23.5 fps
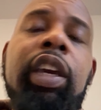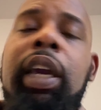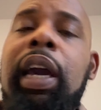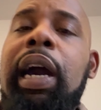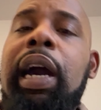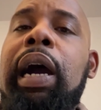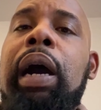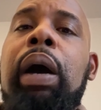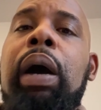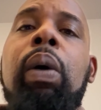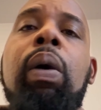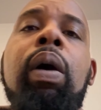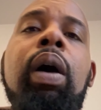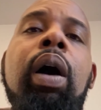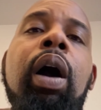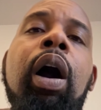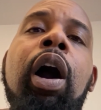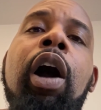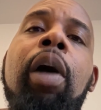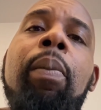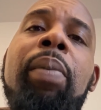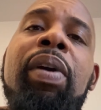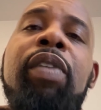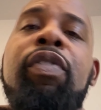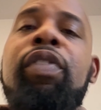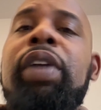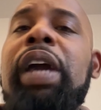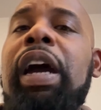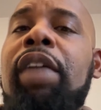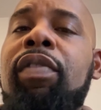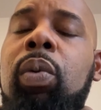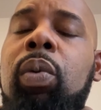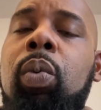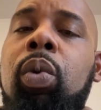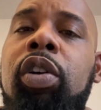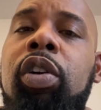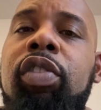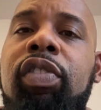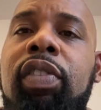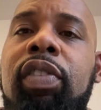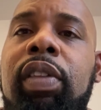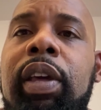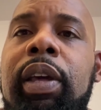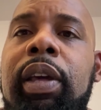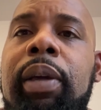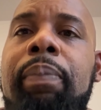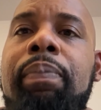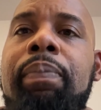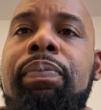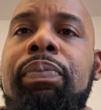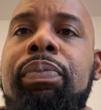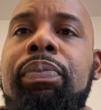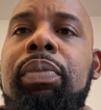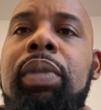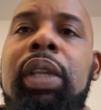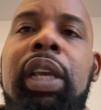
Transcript: check it out um, if you haven't watched it.